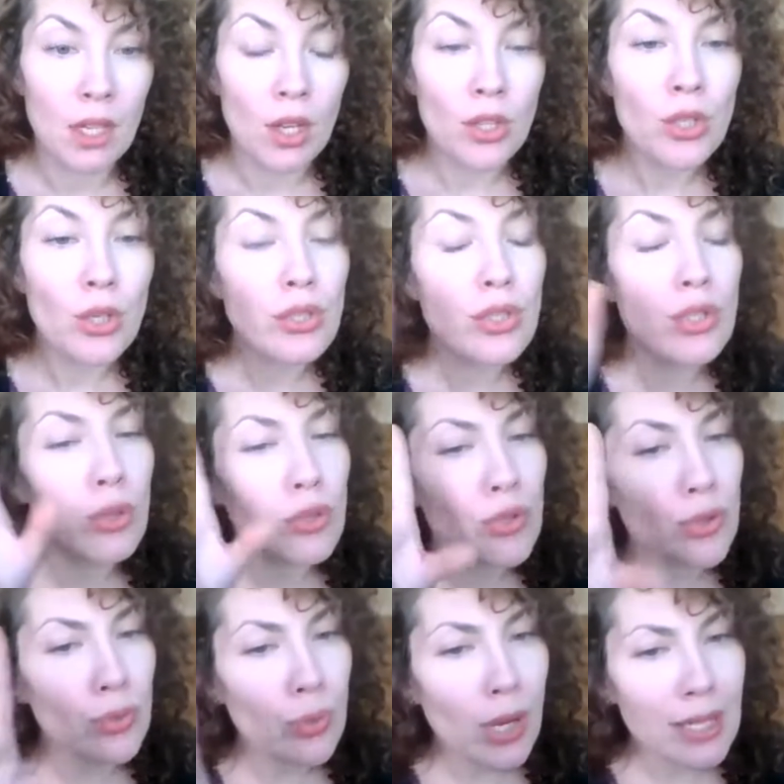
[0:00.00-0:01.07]
You're so
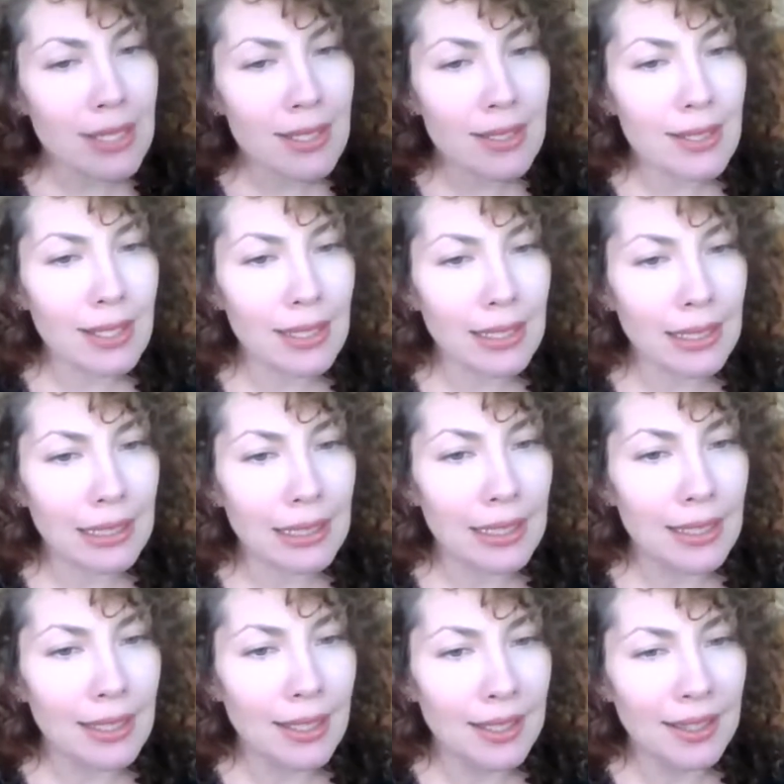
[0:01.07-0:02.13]

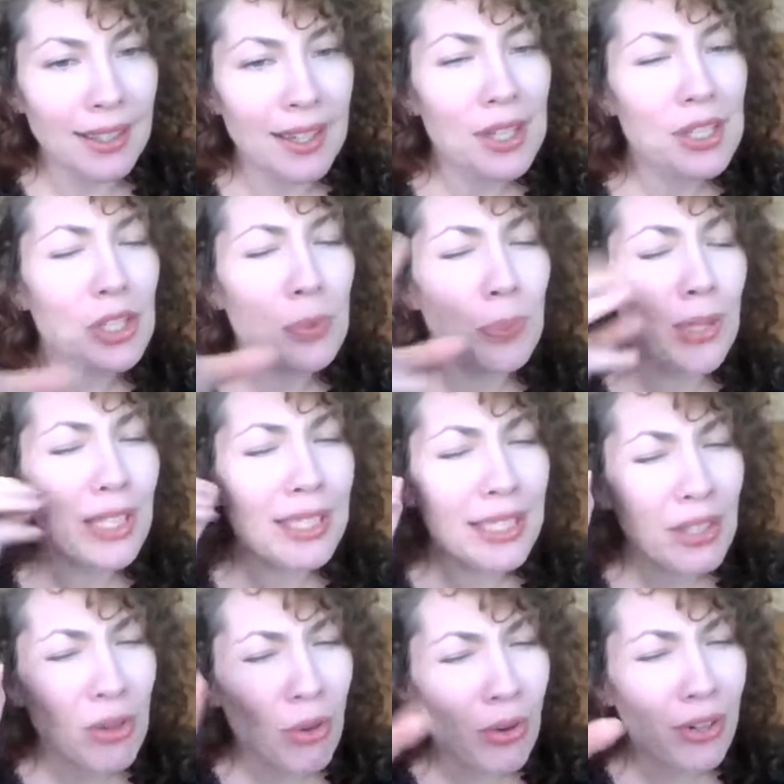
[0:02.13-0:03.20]
trusting. You put in
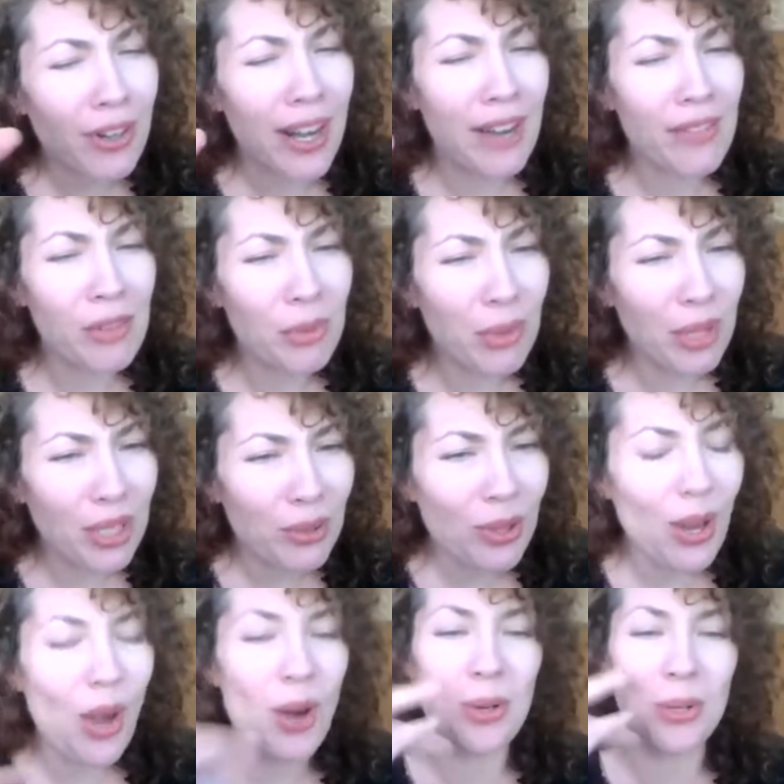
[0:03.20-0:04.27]
an order everywhere you
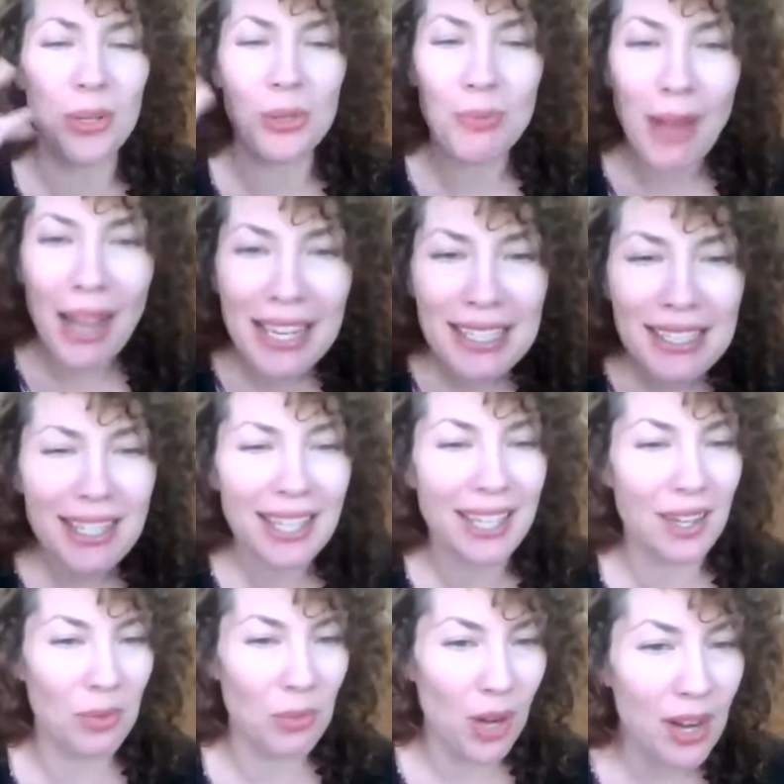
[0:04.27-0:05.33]
go. You buy a
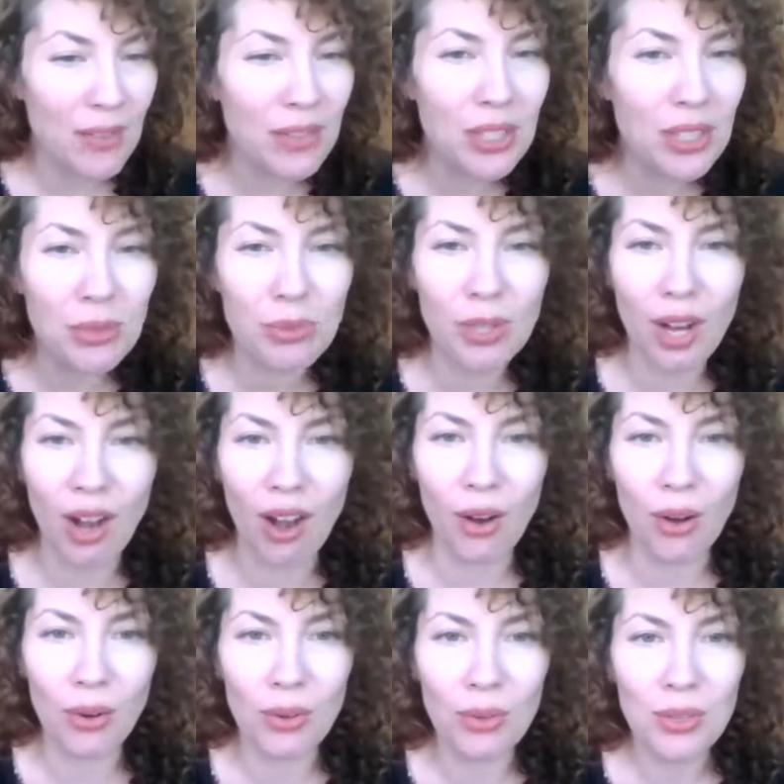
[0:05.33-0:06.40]
ticket wherever you
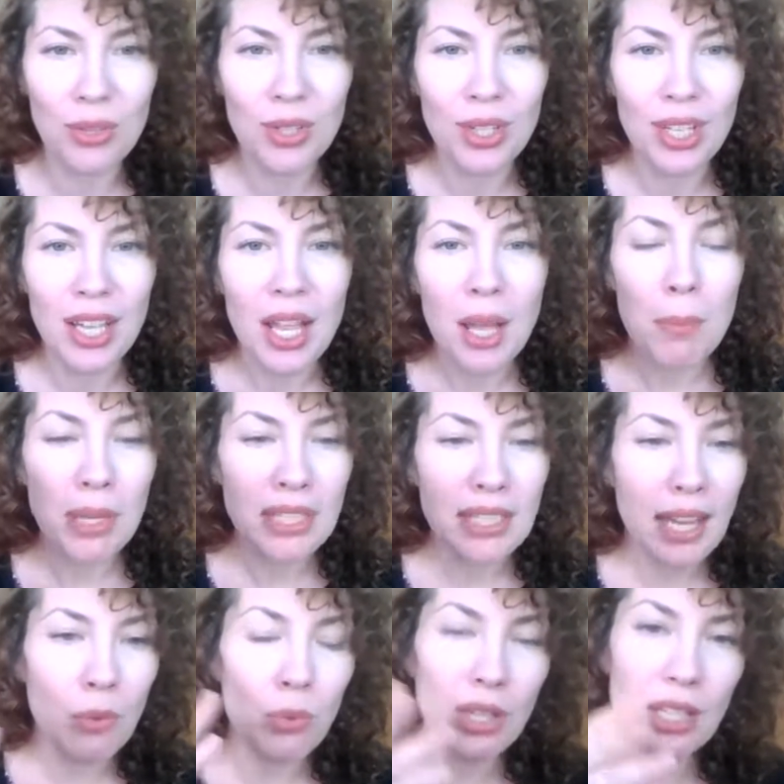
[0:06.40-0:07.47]
go. But
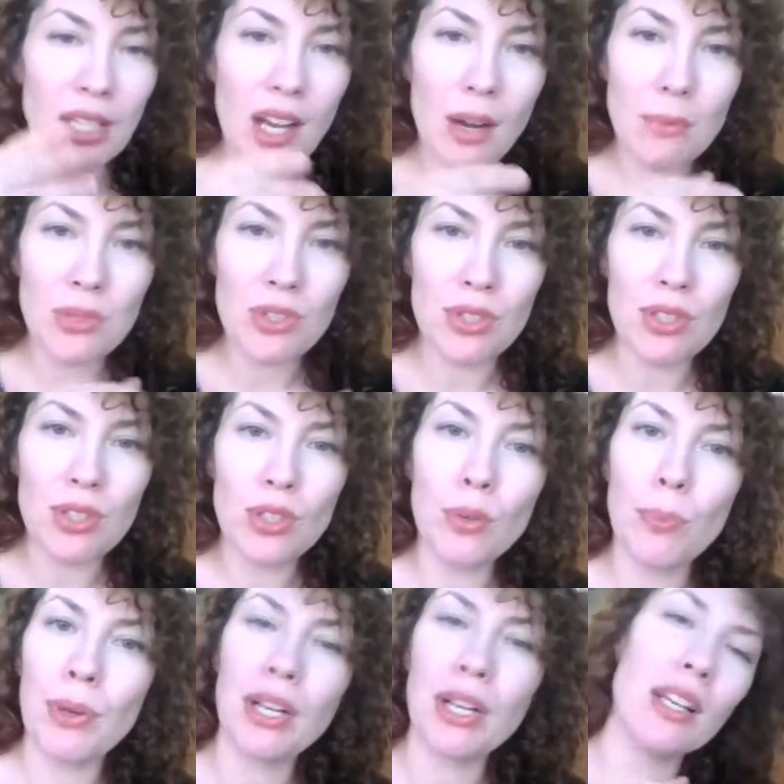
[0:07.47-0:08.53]
yet when it comes to you
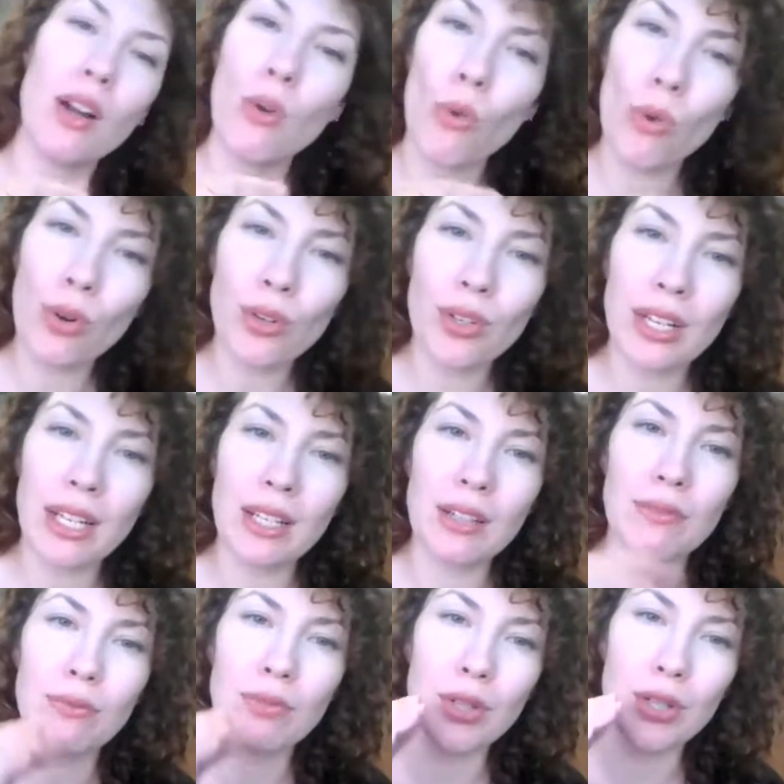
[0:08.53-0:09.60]
putting an order
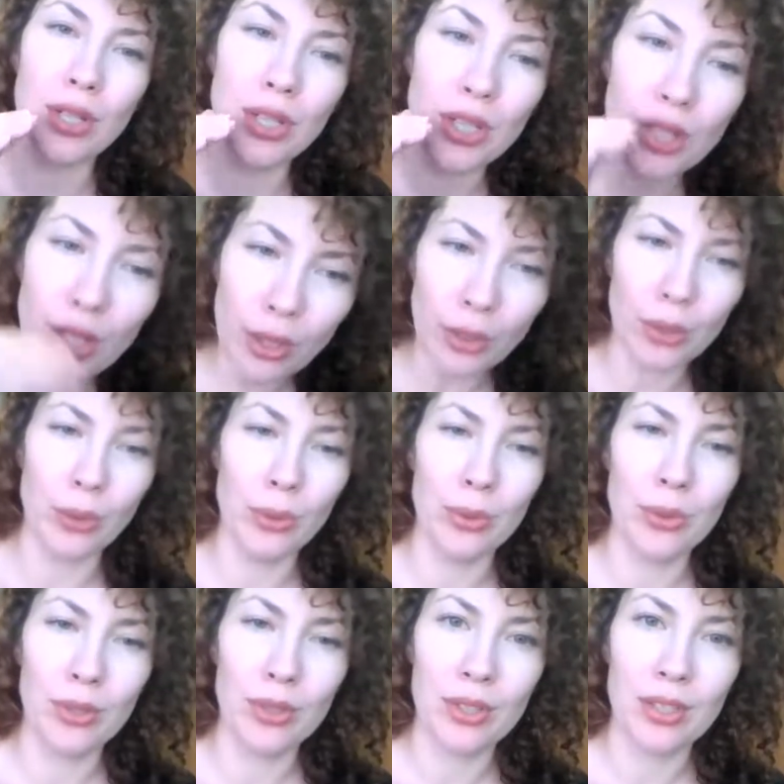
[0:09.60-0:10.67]
in for
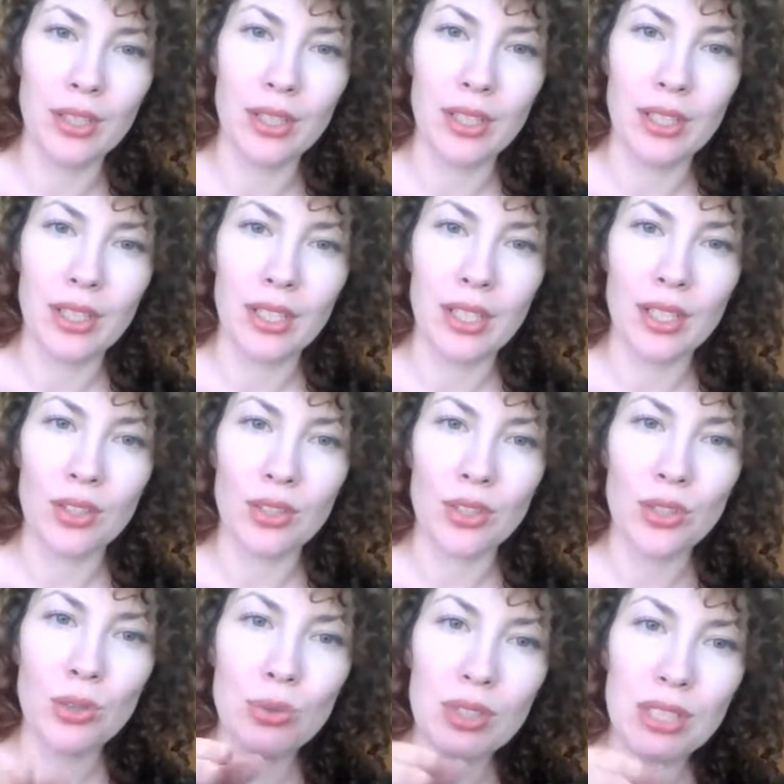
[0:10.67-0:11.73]
you,
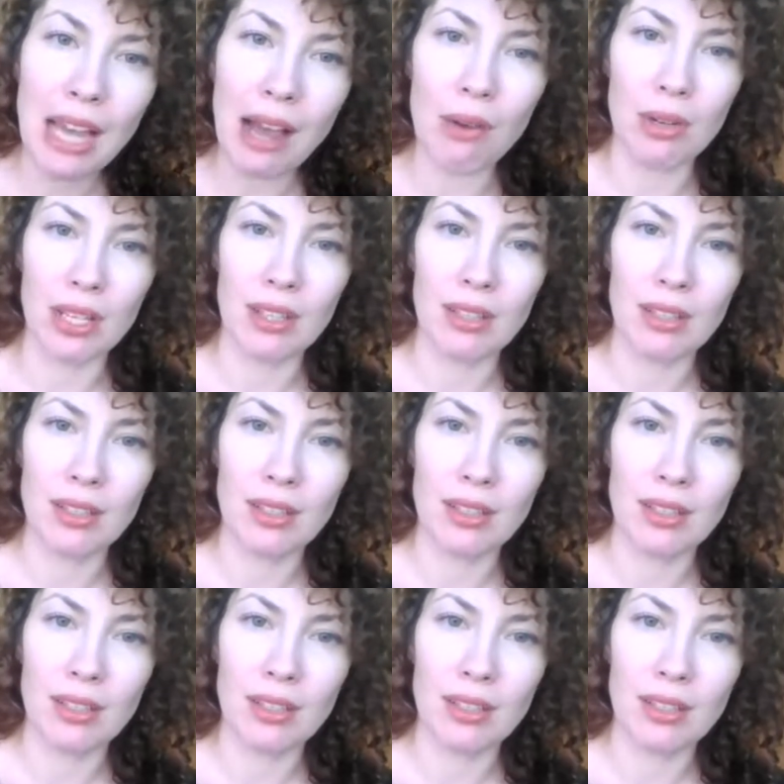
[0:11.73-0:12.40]
you doubt it.